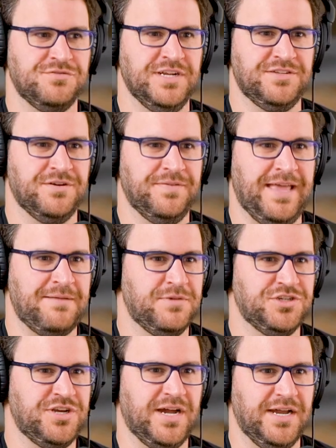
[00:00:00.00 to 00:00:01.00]
rates aren't that
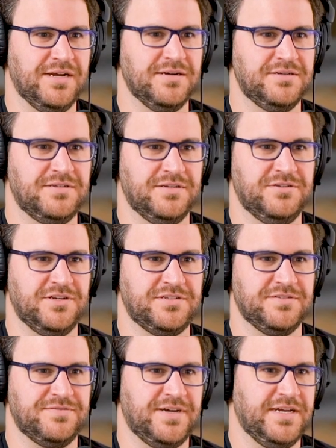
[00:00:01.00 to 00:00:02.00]
much higher to
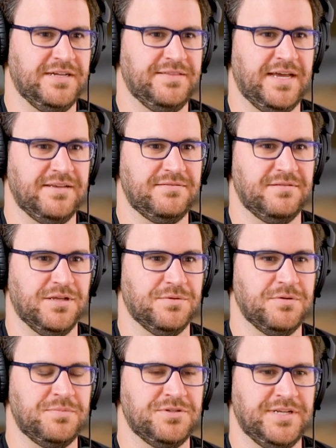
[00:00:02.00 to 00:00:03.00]
justify yeah. that
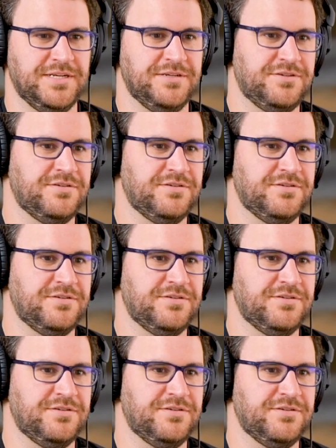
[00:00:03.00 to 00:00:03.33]
lower percentage.